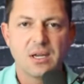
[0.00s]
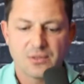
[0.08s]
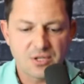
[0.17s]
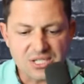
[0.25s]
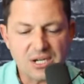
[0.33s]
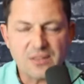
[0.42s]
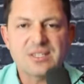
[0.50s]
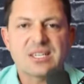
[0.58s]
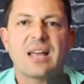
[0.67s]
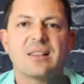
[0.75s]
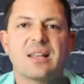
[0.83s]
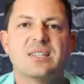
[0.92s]
They're sitting on the
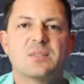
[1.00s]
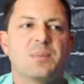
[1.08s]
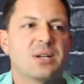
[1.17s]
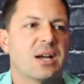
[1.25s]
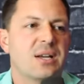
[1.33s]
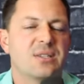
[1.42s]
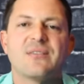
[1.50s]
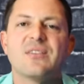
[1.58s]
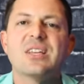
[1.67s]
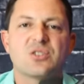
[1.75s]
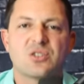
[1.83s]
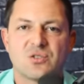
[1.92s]
sidelines because of
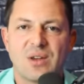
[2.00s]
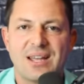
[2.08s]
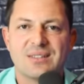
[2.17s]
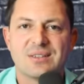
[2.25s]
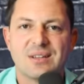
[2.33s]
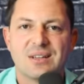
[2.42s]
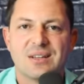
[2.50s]
interest rates.